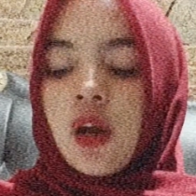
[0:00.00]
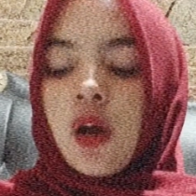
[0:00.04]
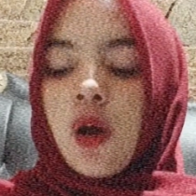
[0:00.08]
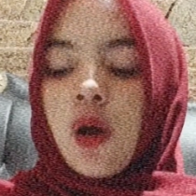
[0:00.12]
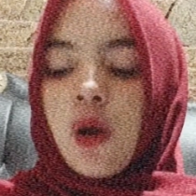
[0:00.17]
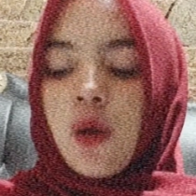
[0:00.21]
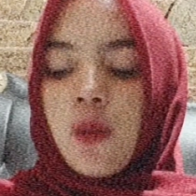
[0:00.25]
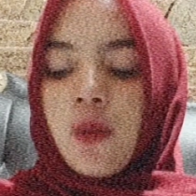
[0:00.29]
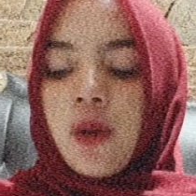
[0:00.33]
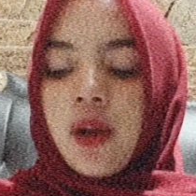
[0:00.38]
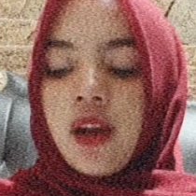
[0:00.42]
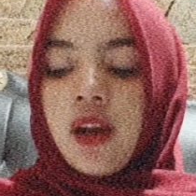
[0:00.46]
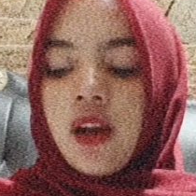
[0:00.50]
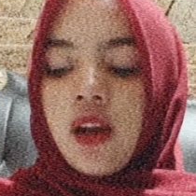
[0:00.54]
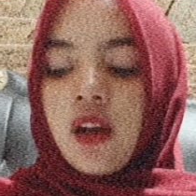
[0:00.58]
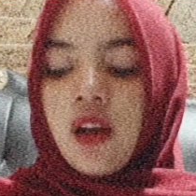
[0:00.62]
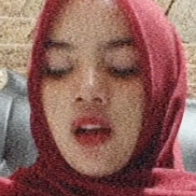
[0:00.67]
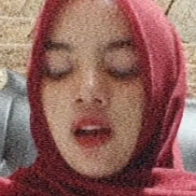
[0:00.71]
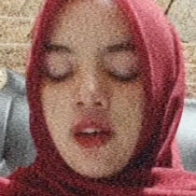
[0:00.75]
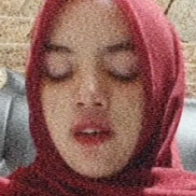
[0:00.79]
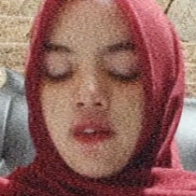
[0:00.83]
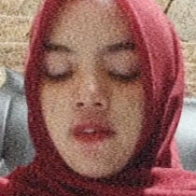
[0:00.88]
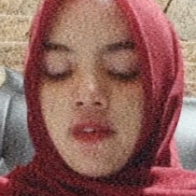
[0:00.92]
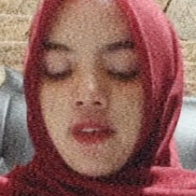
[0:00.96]
When a
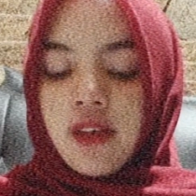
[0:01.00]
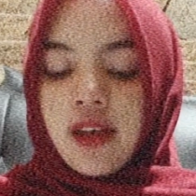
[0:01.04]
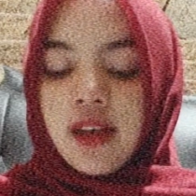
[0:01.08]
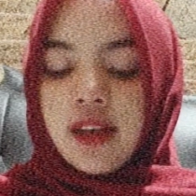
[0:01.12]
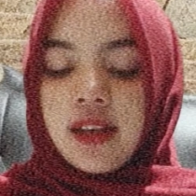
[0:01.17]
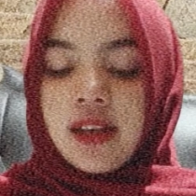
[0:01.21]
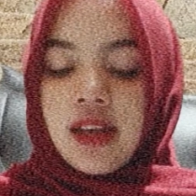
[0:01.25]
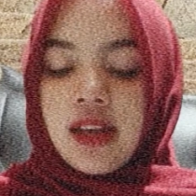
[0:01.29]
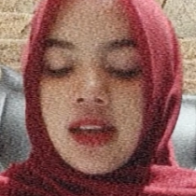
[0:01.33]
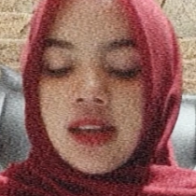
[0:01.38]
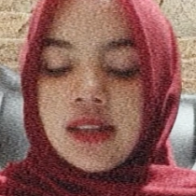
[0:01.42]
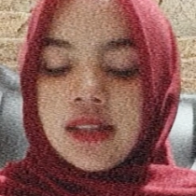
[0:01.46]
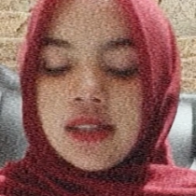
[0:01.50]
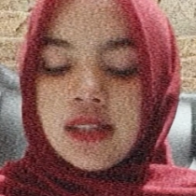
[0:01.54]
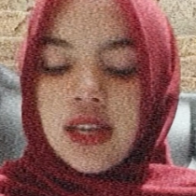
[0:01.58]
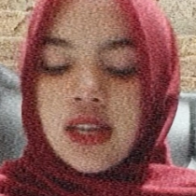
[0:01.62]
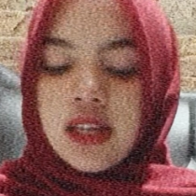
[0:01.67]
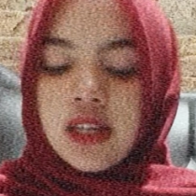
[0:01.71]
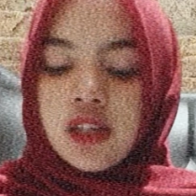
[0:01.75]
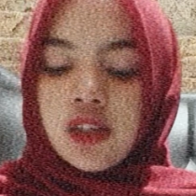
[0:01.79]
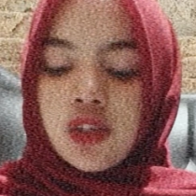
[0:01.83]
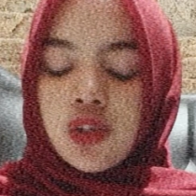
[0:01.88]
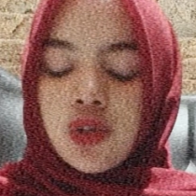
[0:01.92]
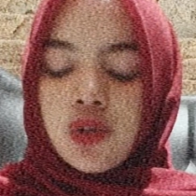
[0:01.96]
conflict is
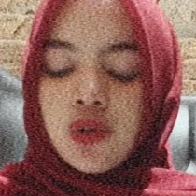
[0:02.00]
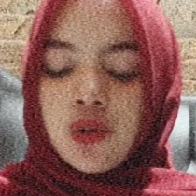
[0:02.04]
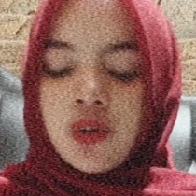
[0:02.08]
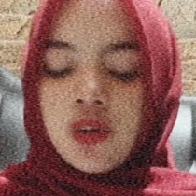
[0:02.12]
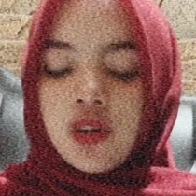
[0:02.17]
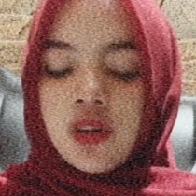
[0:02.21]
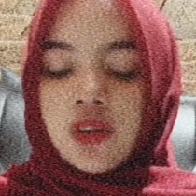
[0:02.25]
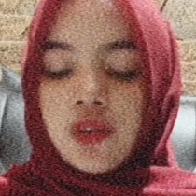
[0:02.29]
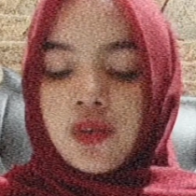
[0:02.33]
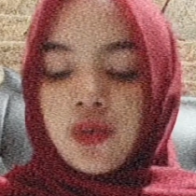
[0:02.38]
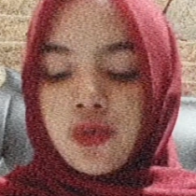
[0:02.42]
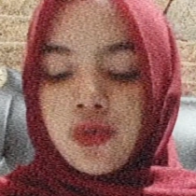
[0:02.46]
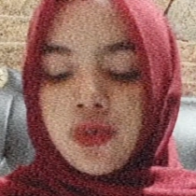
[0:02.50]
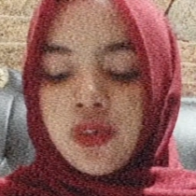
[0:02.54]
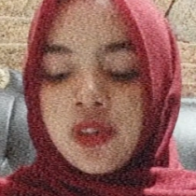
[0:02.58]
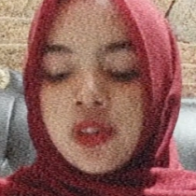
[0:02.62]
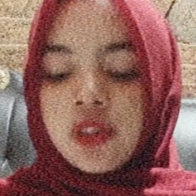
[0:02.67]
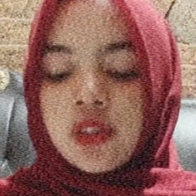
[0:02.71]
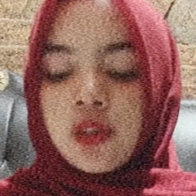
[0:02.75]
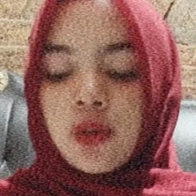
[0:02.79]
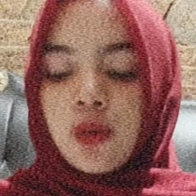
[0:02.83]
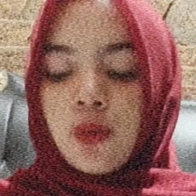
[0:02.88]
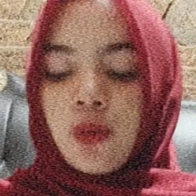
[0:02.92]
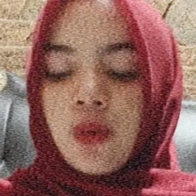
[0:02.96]
added to a
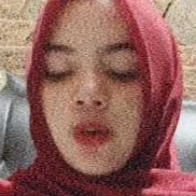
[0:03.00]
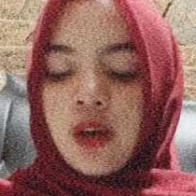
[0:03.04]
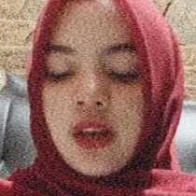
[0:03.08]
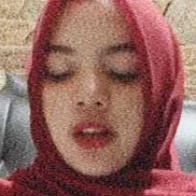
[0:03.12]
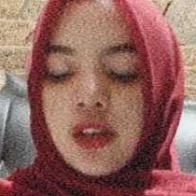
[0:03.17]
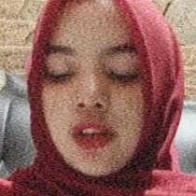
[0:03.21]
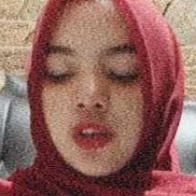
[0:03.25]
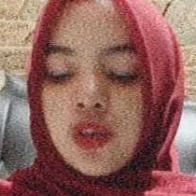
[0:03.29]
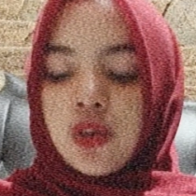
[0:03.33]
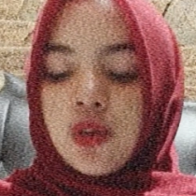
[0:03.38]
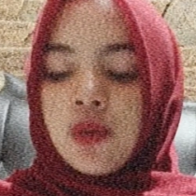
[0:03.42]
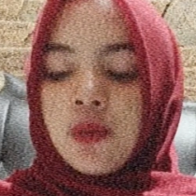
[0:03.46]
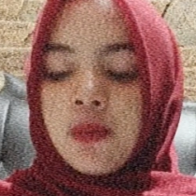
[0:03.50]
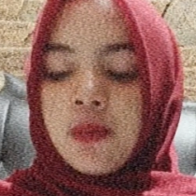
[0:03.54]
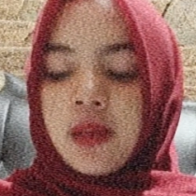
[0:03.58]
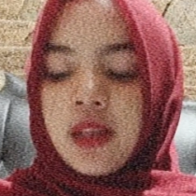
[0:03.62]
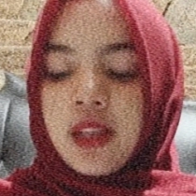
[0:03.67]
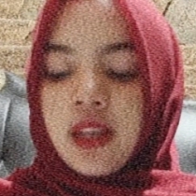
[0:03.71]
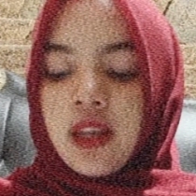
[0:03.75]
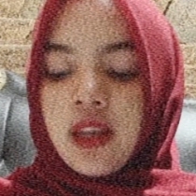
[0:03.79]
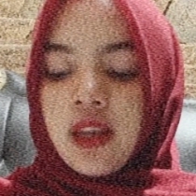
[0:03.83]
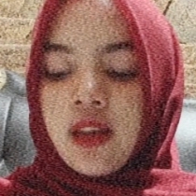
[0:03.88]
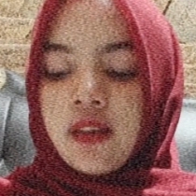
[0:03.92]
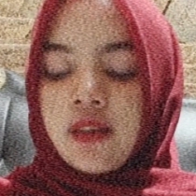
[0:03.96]
root, a new
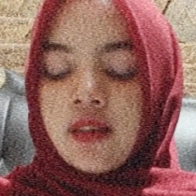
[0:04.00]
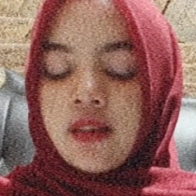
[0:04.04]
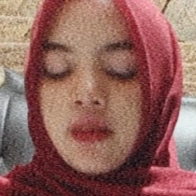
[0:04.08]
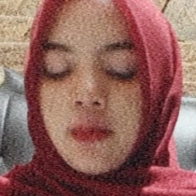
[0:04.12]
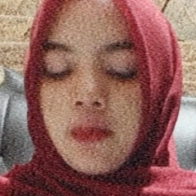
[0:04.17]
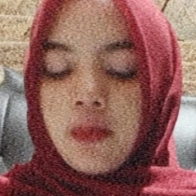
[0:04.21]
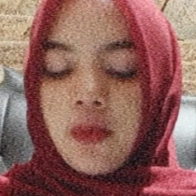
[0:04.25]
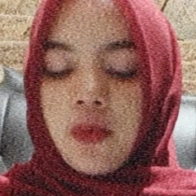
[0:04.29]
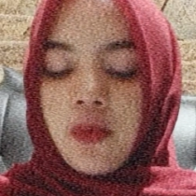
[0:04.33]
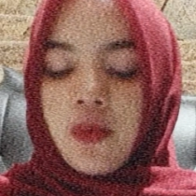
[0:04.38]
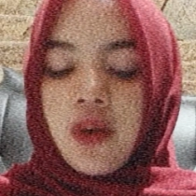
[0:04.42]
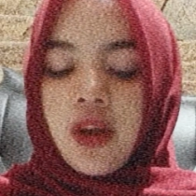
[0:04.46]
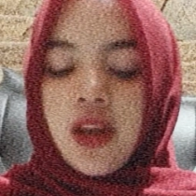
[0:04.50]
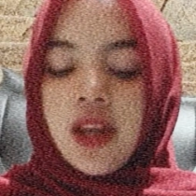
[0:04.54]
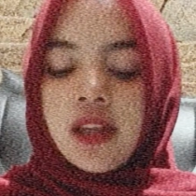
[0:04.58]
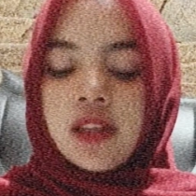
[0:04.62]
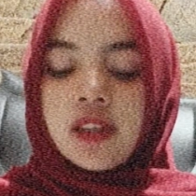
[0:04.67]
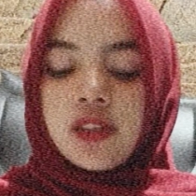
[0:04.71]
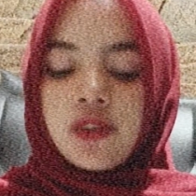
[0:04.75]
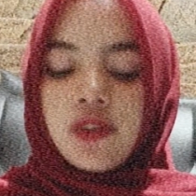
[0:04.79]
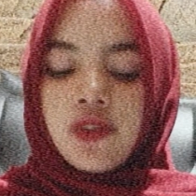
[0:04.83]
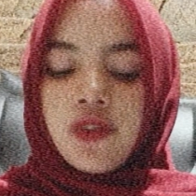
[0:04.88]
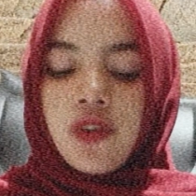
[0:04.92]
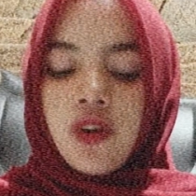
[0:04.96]
meaning
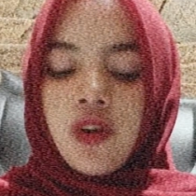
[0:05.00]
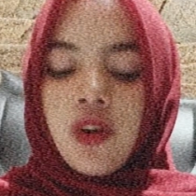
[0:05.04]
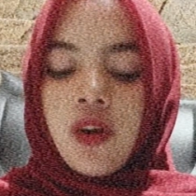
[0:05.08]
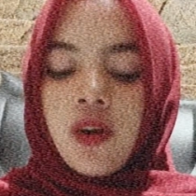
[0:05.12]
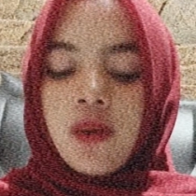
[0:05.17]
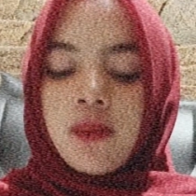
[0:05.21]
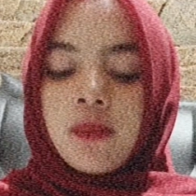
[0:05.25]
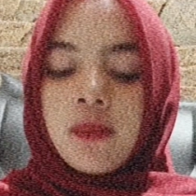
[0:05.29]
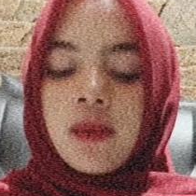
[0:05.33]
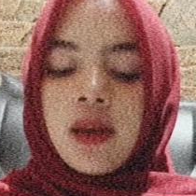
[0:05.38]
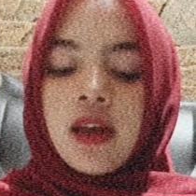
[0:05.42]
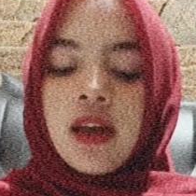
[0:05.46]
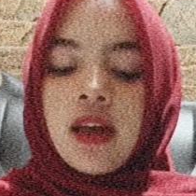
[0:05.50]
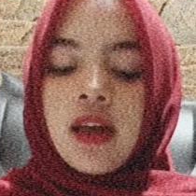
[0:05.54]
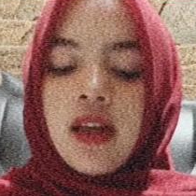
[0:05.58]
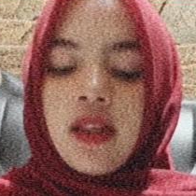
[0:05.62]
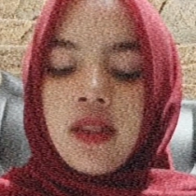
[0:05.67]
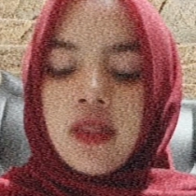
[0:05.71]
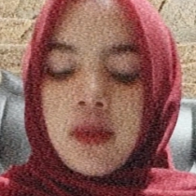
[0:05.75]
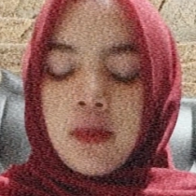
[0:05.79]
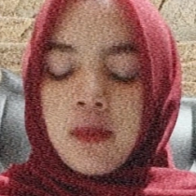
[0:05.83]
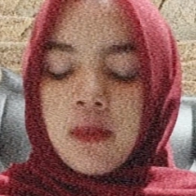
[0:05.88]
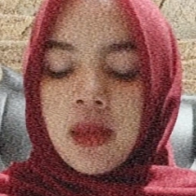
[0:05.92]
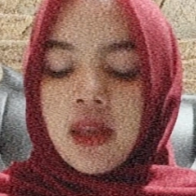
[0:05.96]
separate from
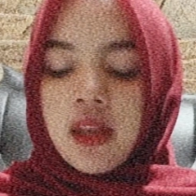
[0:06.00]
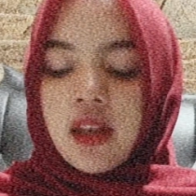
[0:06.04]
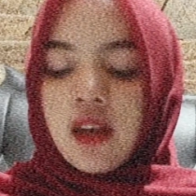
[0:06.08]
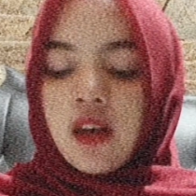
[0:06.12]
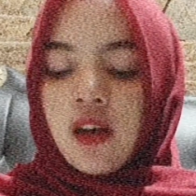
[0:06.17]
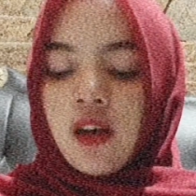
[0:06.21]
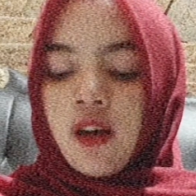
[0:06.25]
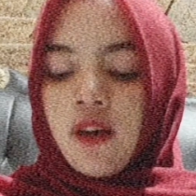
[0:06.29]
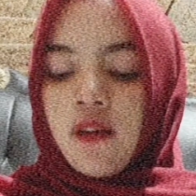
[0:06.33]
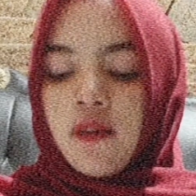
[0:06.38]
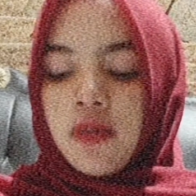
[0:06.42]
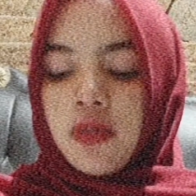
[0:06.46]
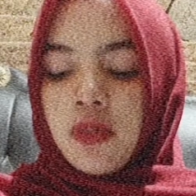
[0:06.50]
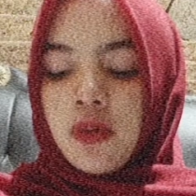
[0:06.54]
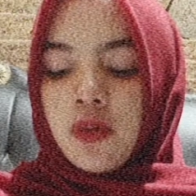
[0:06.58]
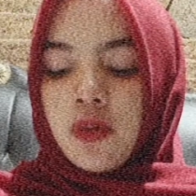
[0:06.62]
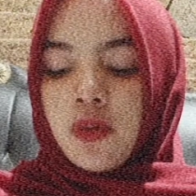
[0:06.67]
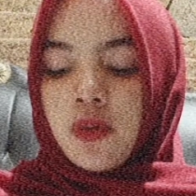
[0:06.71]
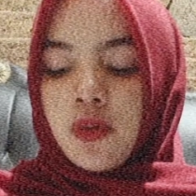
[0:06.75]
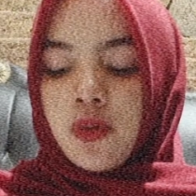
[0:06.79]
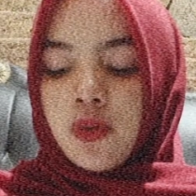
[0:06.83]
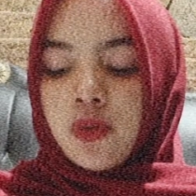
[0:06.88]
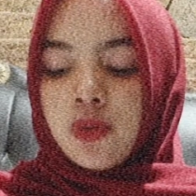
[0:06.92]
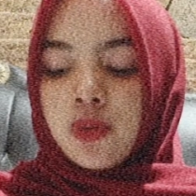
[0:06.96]
the meaning of the
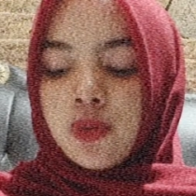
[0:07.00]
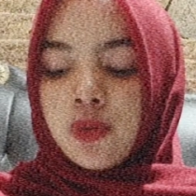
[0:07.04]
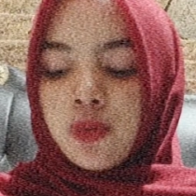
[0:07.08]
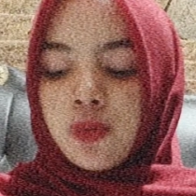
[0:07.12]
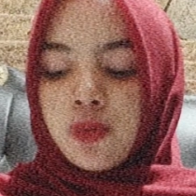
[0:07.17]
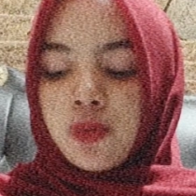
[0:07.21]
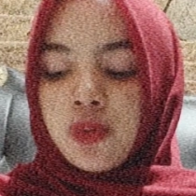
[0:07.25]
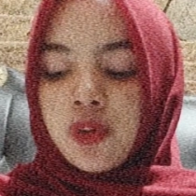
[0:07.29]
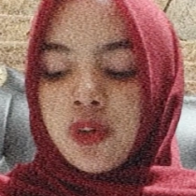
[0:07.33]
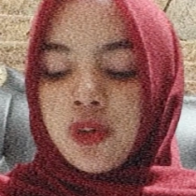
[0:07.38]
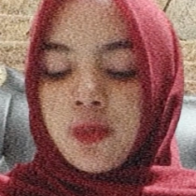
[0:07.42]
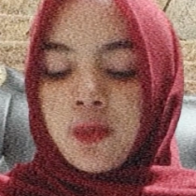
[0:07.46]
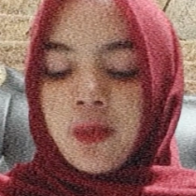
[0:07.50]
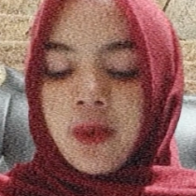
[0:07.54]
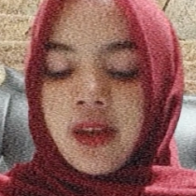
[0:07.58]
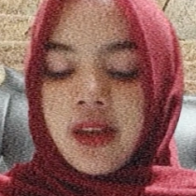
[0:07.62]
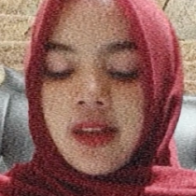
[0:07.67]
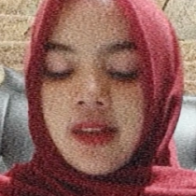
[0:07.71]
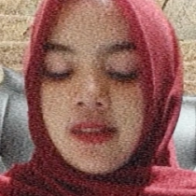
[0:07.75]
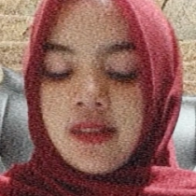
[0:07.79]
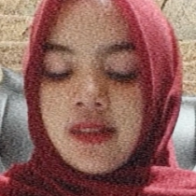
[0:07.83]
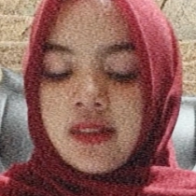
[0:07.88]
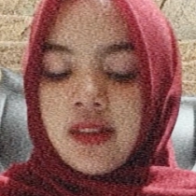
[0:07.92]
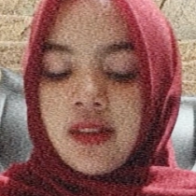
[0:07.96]
root word by
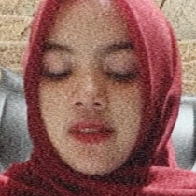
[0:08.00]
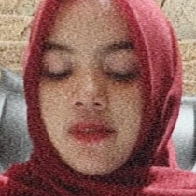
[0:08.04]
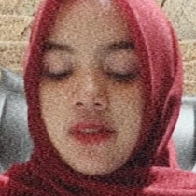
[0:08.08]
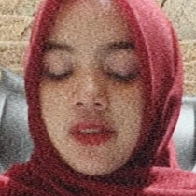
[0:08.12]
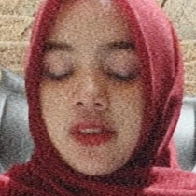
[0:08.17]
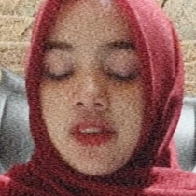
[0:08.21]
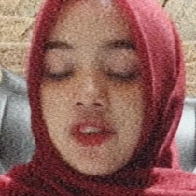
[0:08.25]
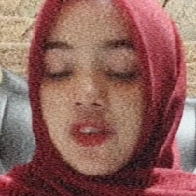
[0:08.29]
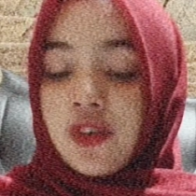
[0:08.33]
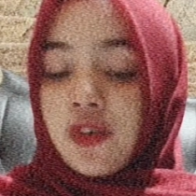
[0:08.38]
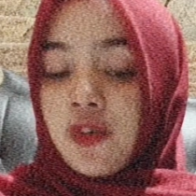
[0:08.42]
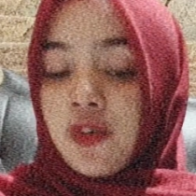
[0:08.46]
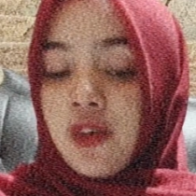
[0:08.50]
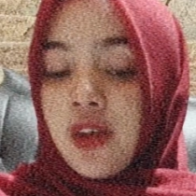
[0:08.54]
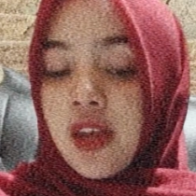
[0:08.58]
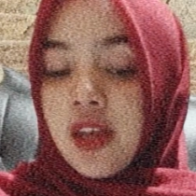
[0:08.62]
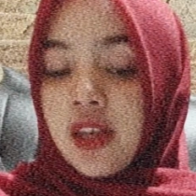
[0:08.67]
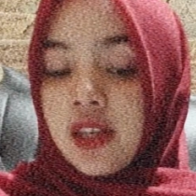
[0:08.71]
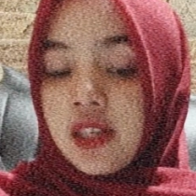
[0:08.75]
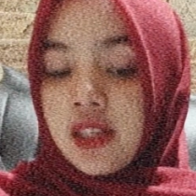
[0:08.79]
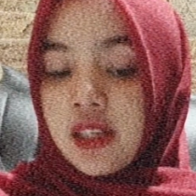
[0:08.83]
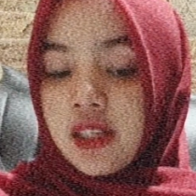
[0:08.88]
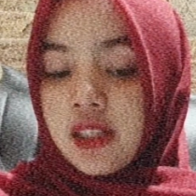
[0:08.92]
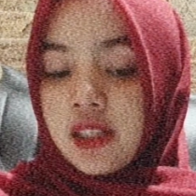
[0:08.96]
itself is
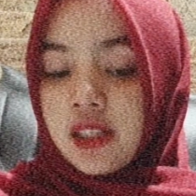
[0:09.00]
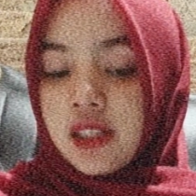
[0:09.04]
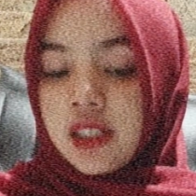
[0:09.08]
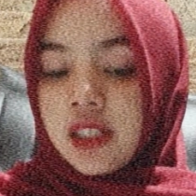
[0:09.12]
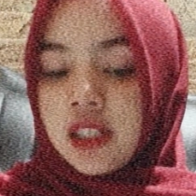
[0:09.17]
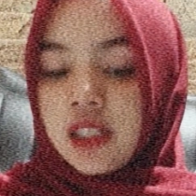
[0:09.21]
created.